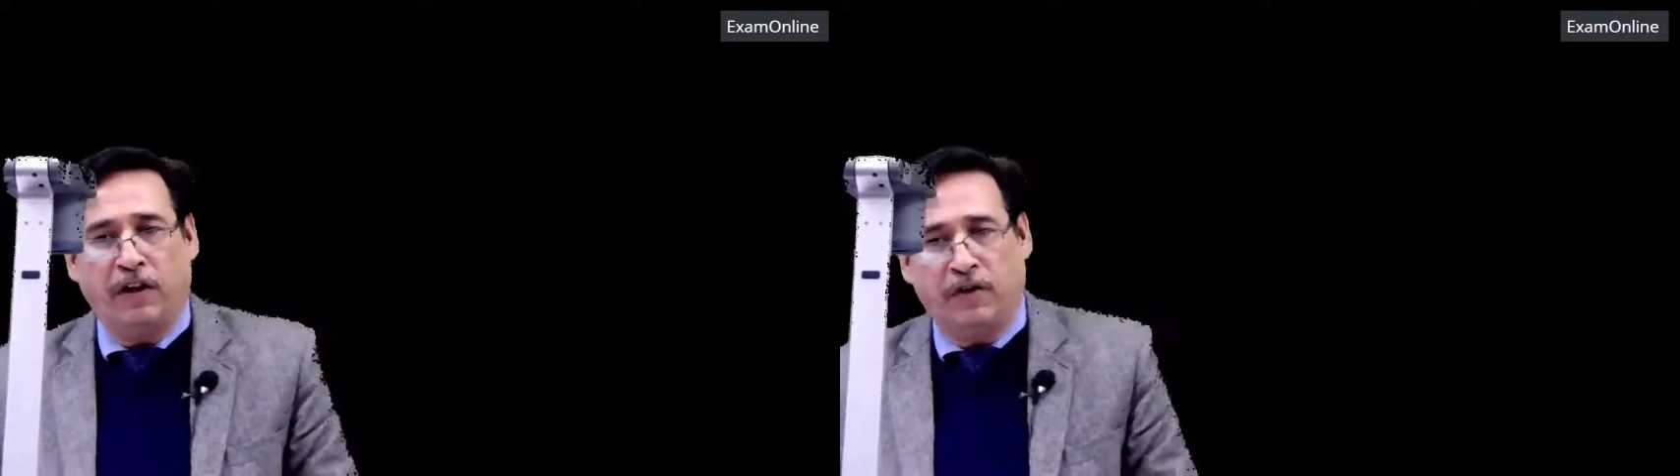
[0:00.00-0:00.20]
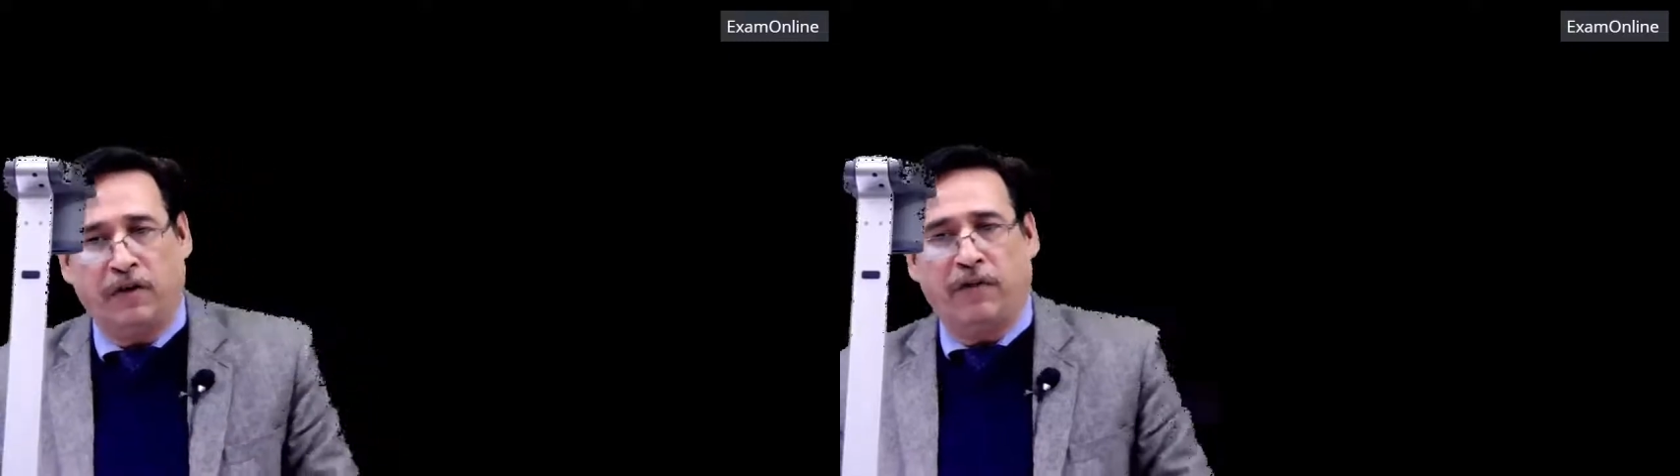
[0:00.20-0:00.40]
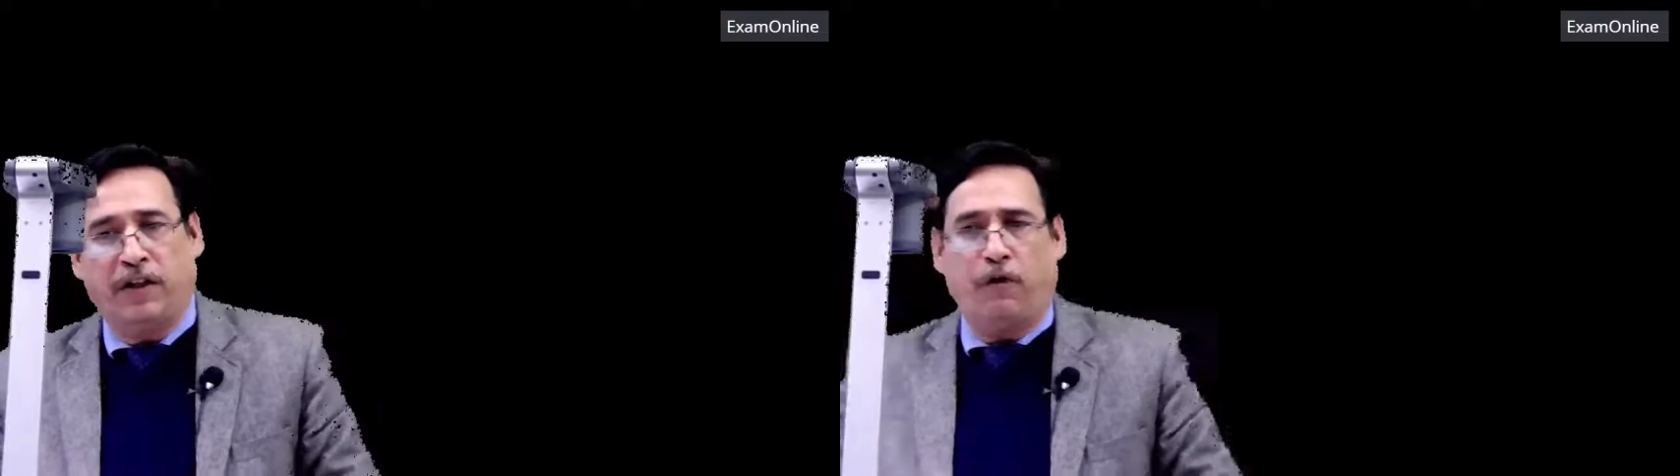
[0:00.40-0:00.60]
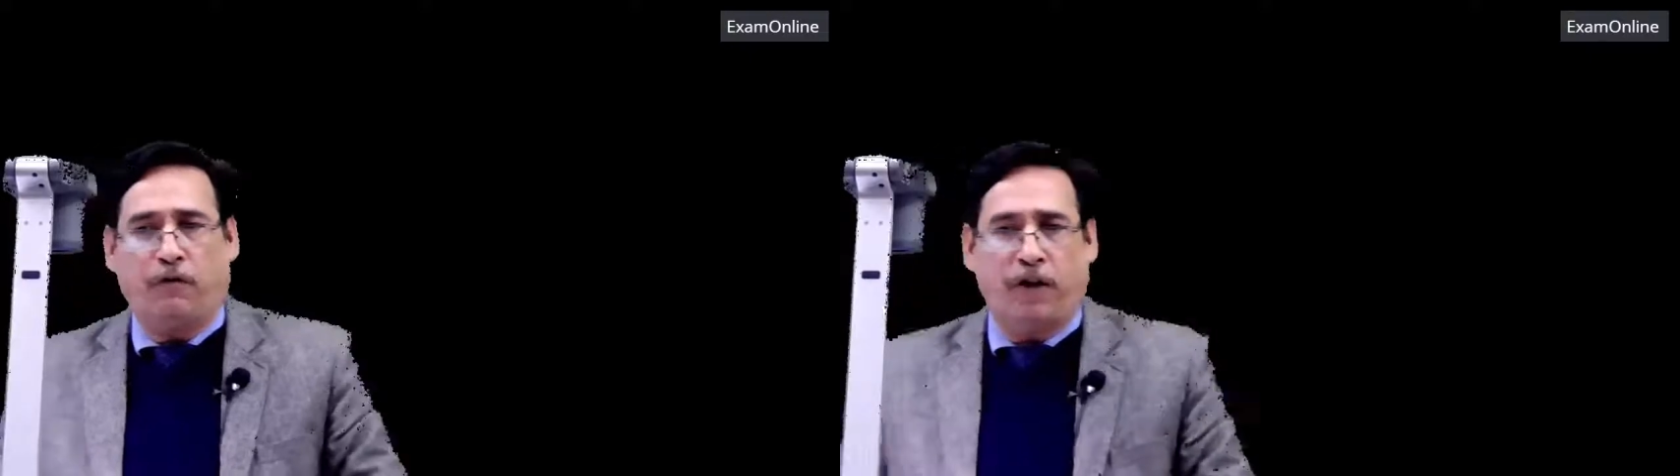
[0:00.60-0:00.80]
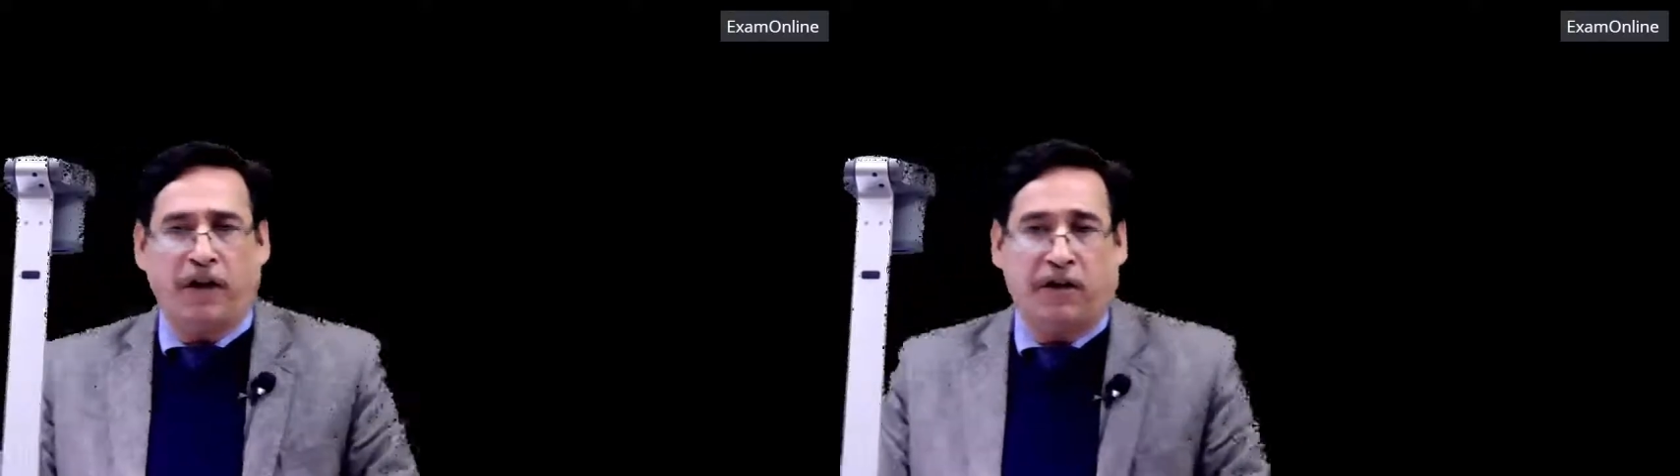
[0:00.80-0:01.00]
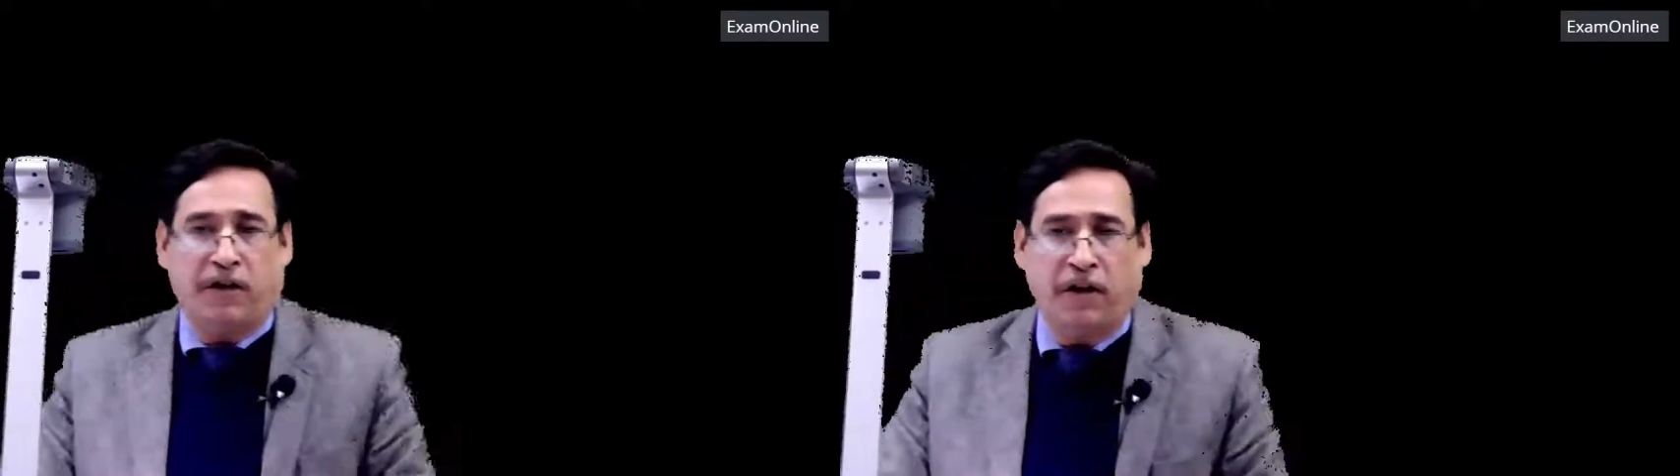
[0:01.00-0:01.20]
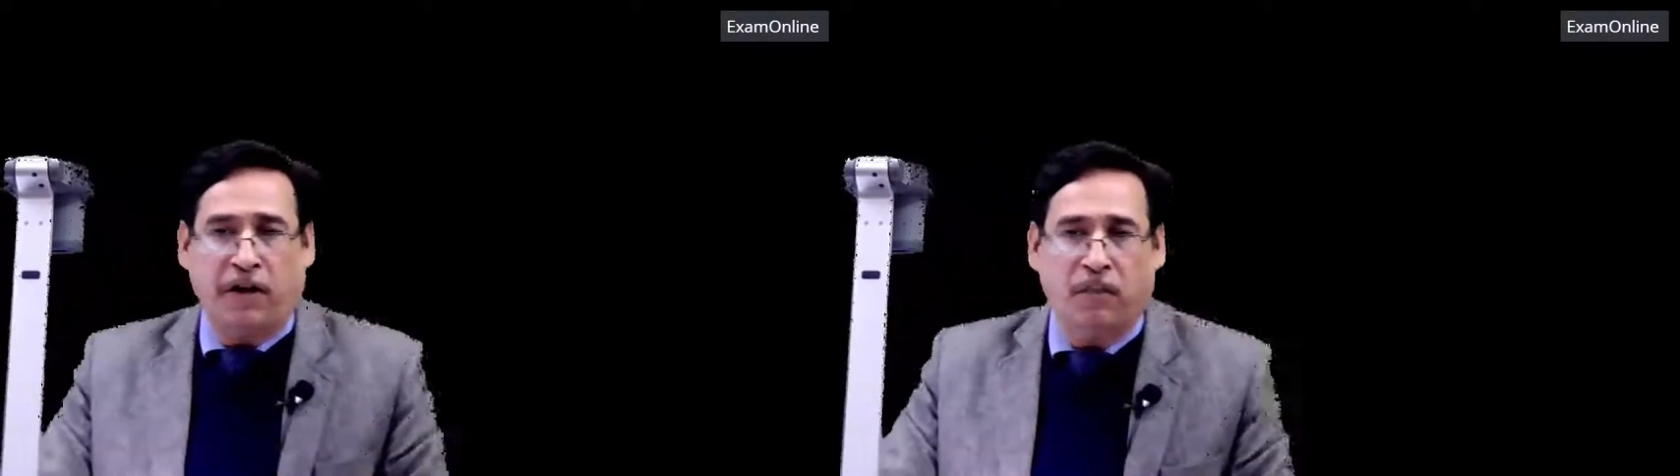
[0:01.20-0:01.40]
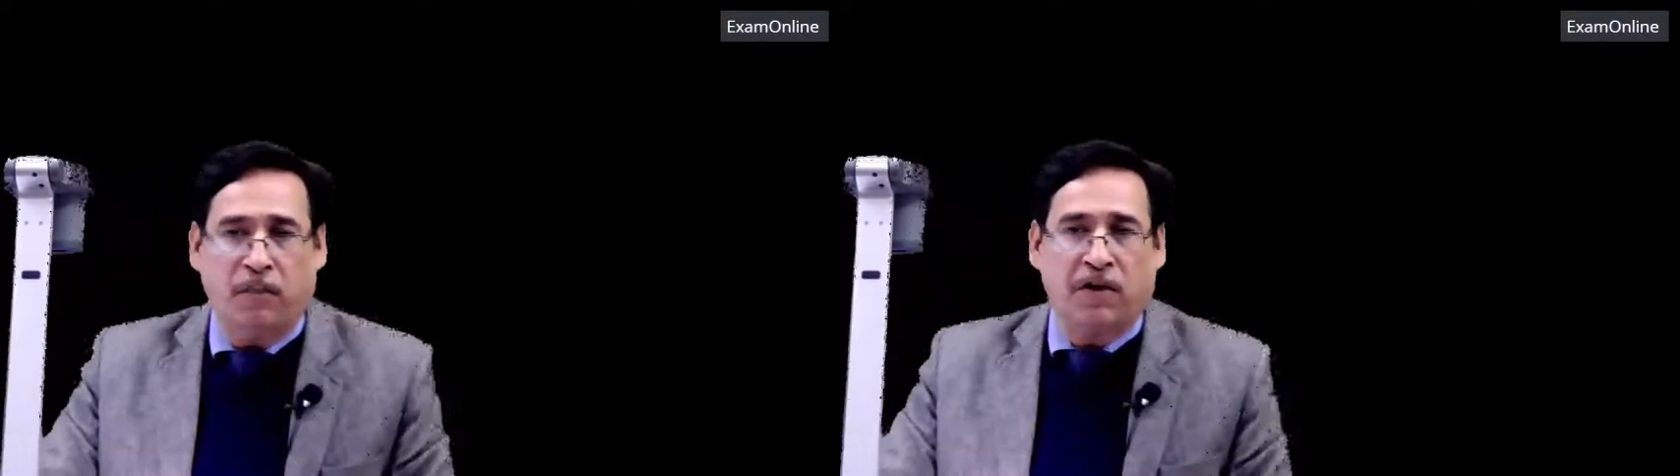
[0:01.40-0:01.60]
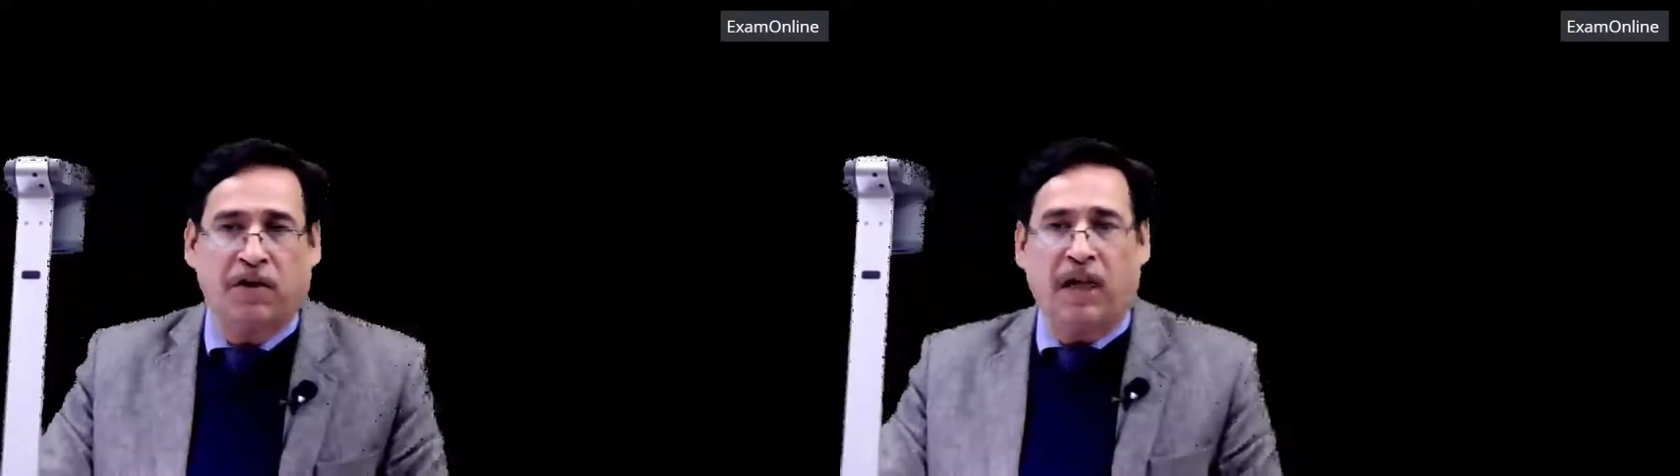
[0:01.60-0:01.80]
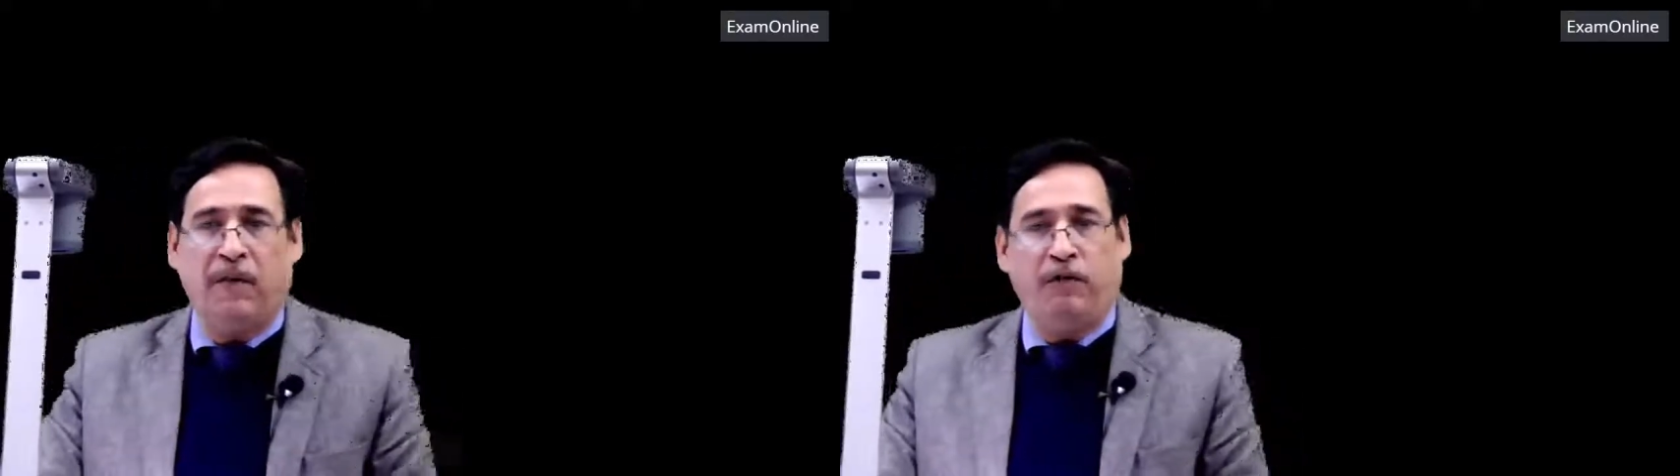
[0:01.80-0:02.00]
So without wasting much
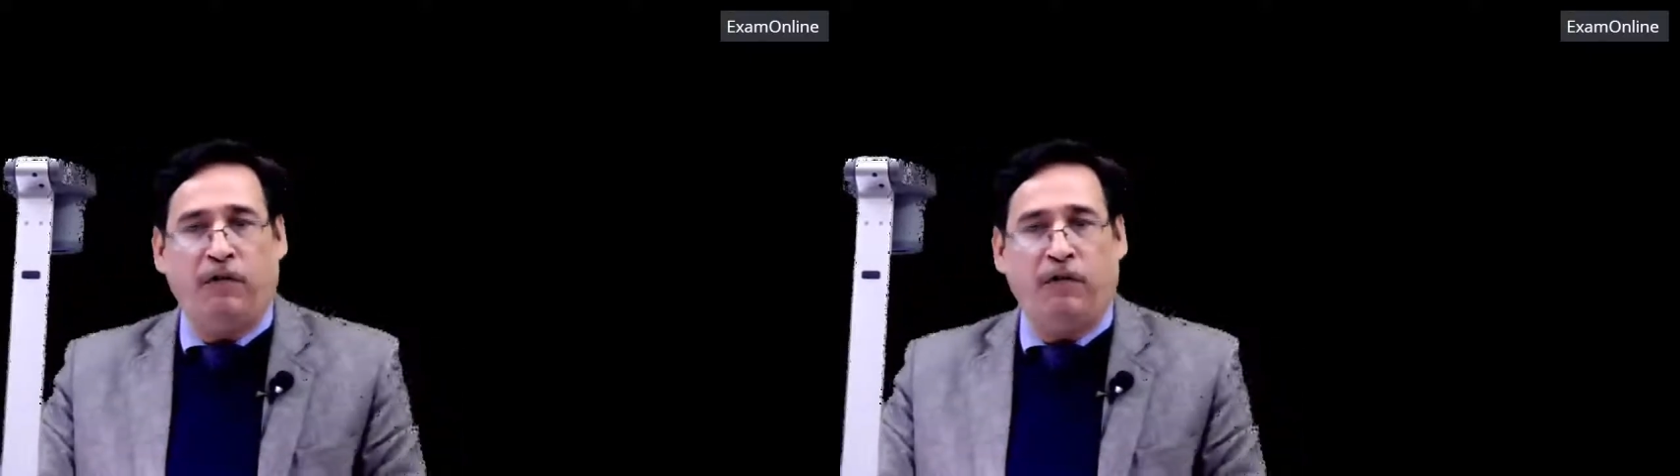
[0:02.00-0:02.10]
time,